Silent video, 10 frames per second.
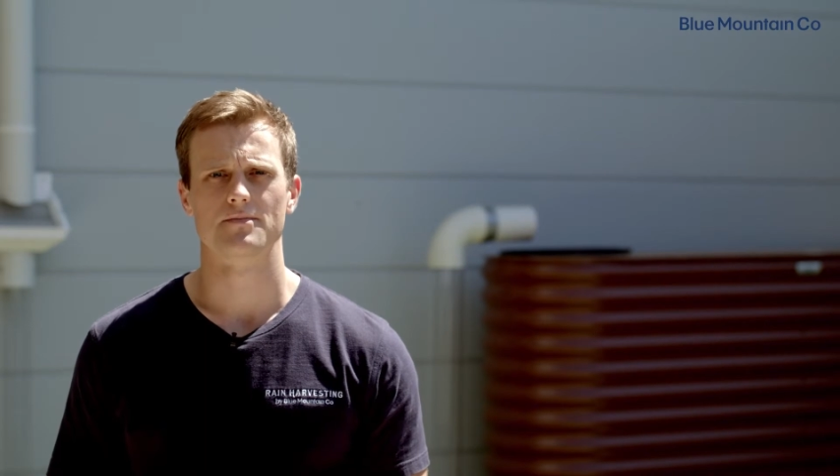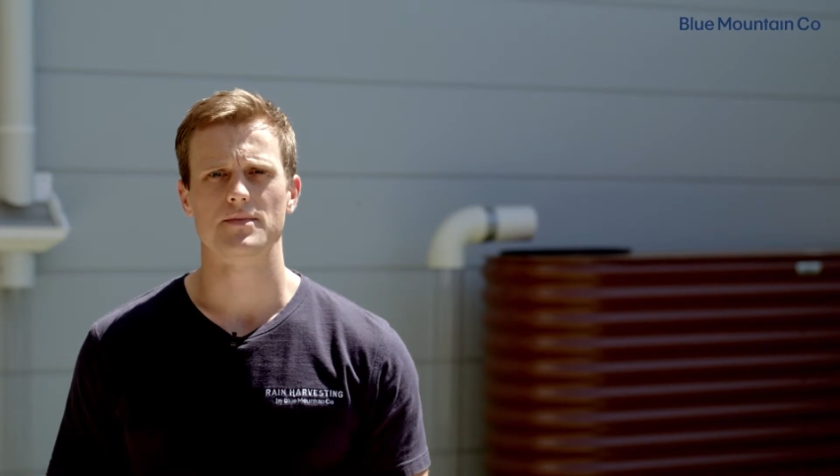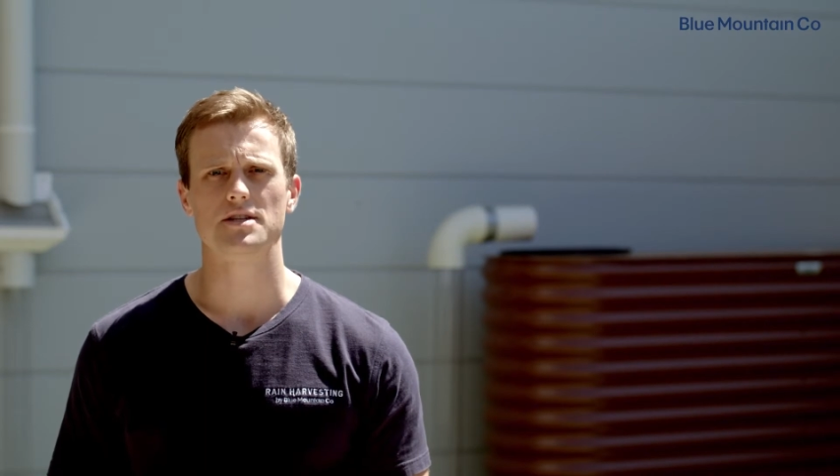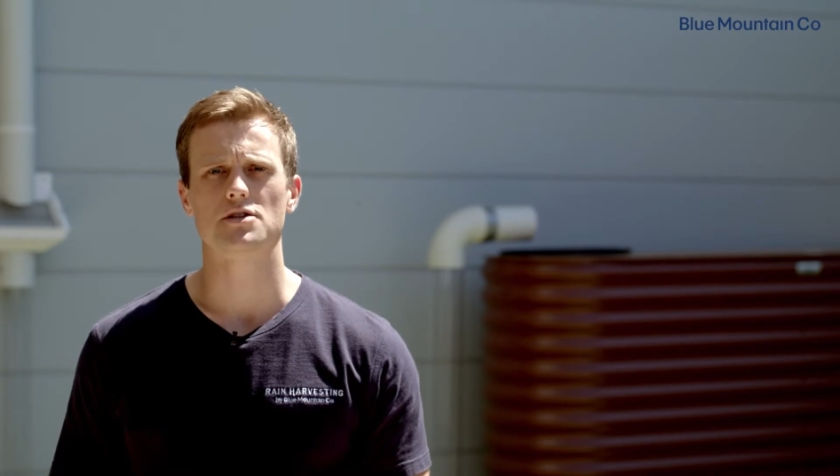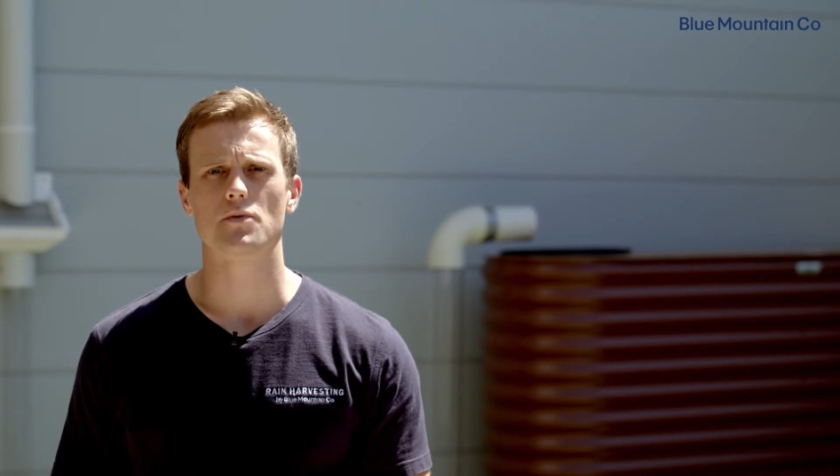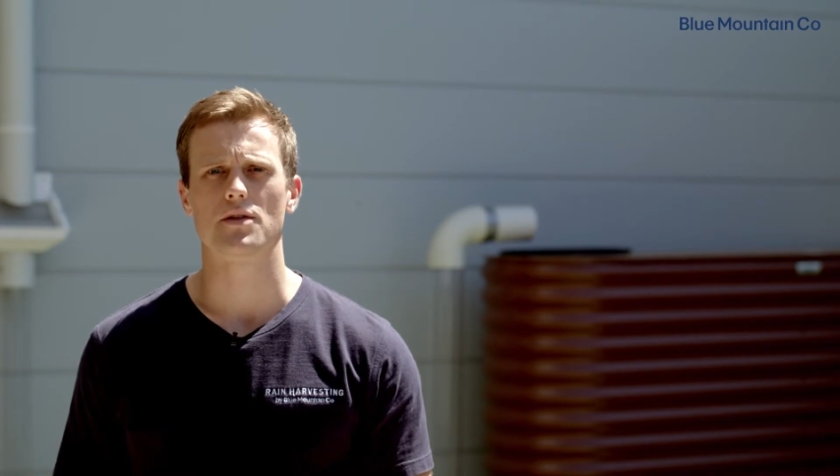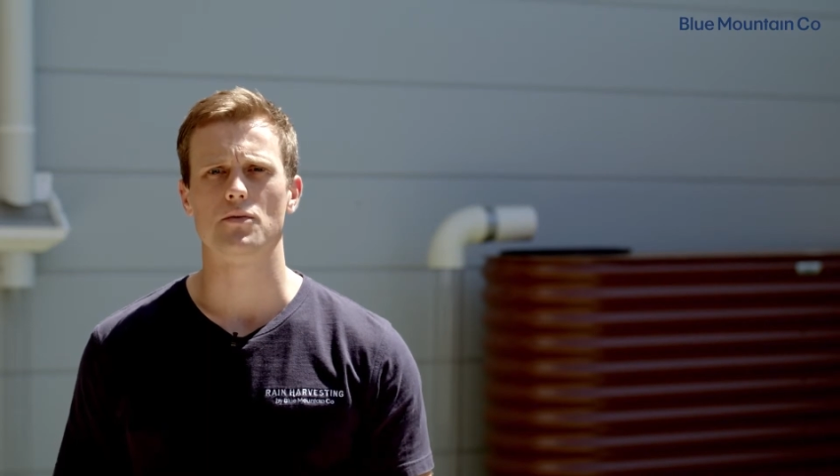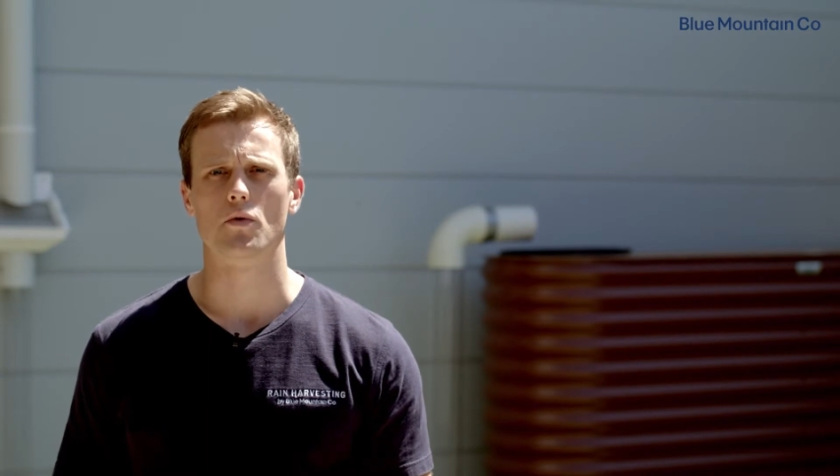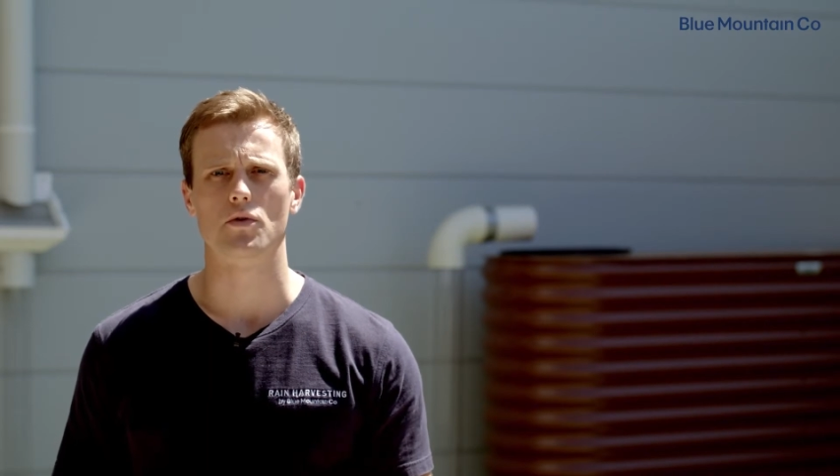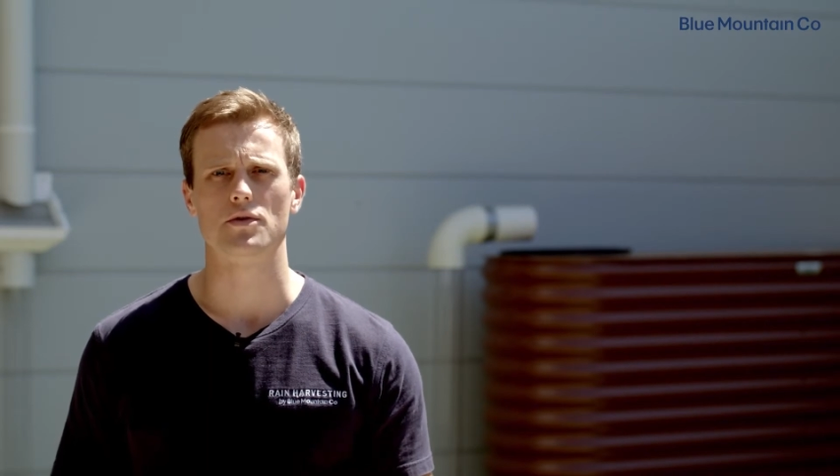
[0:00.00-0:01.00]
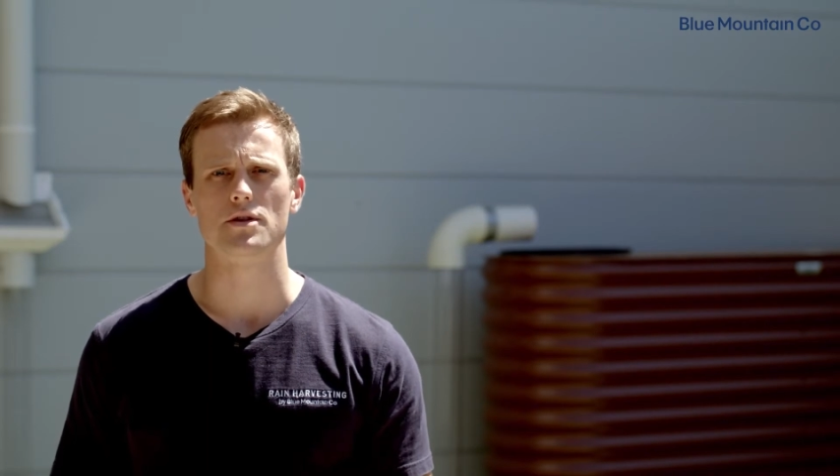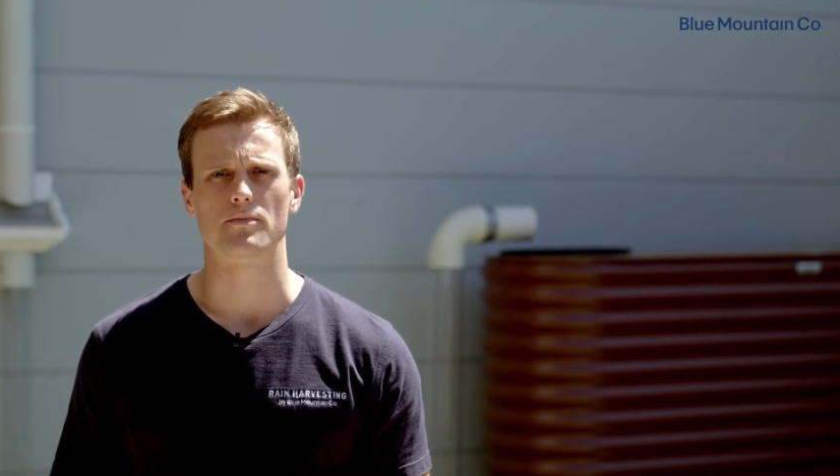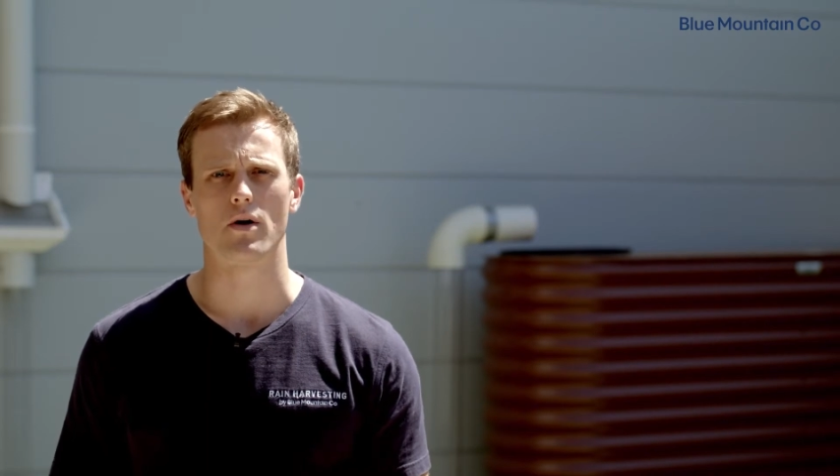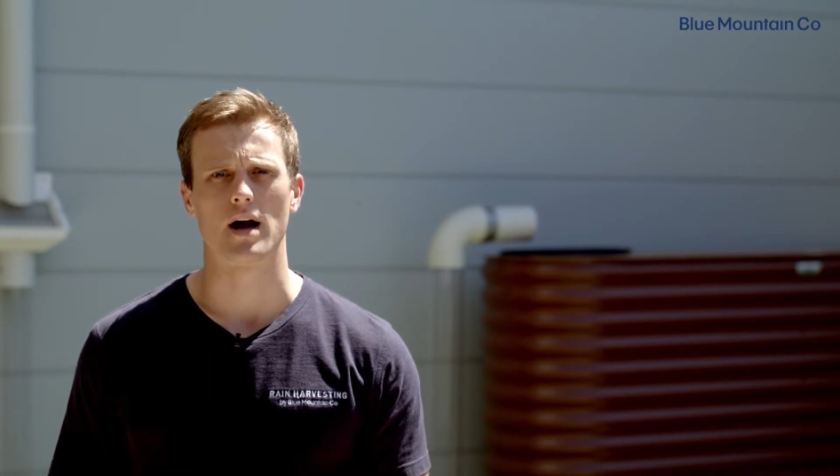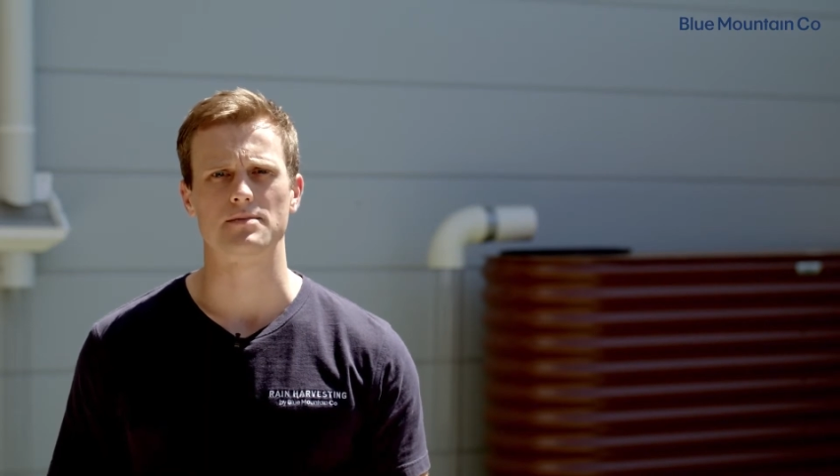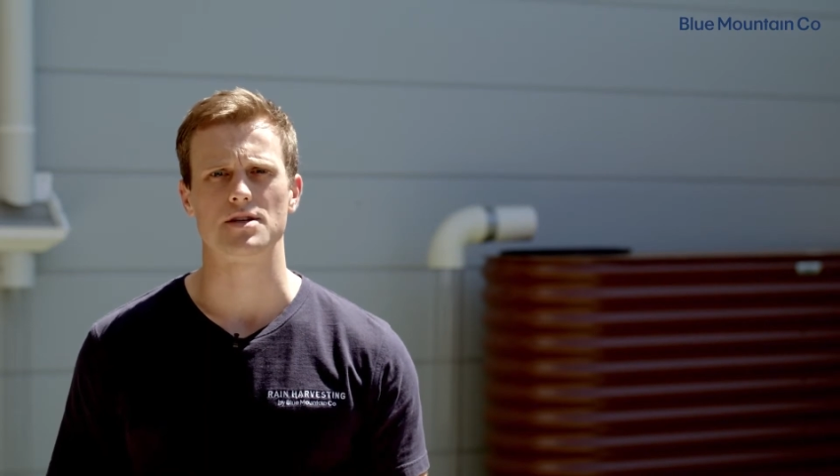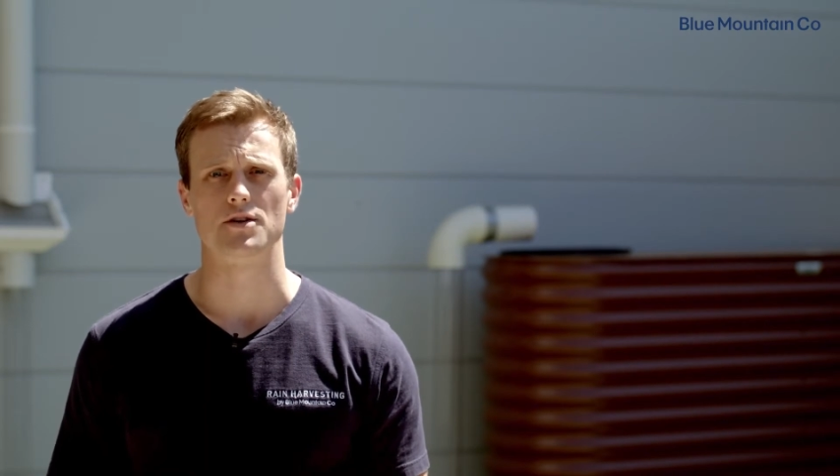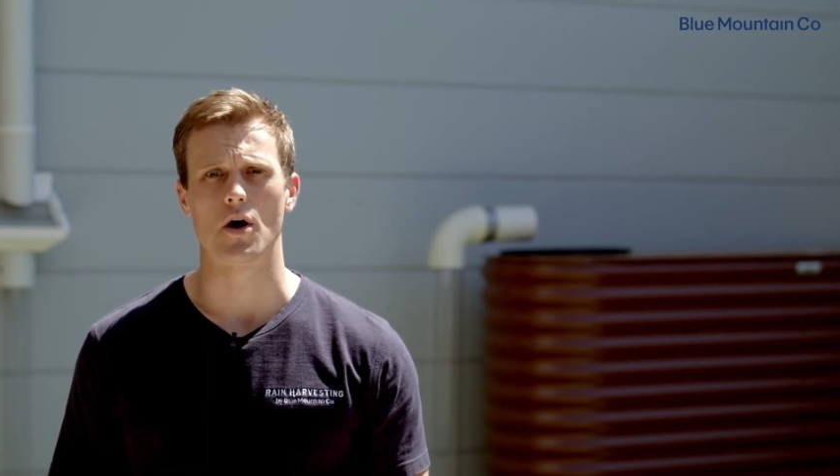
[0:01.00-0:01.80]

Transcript: This is where the water in the pipes can